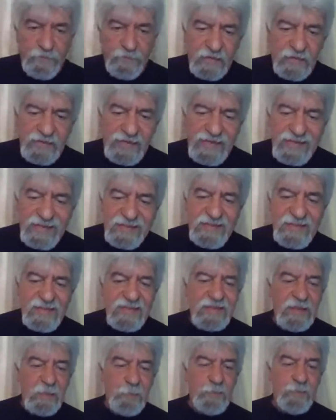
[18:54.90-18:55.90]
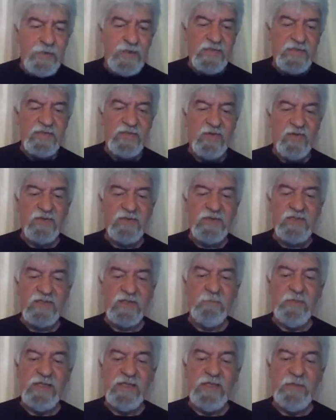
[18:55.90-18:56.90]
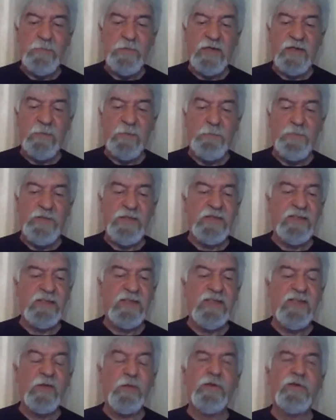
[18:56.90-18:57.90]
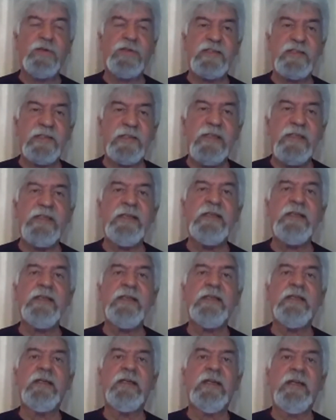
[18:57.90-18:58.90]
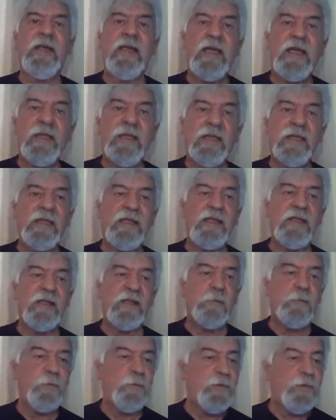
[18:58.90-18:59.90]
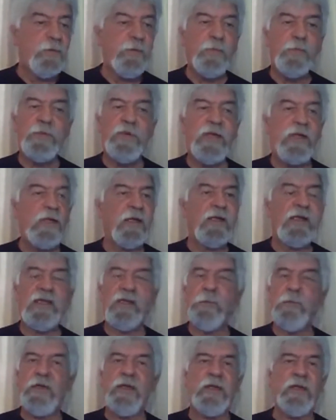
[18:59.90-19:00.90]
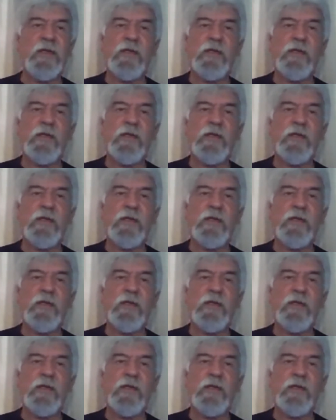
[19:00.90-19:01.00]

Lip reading: They think their prayers are answered merely by repeating their words again and again. People pray like that, man.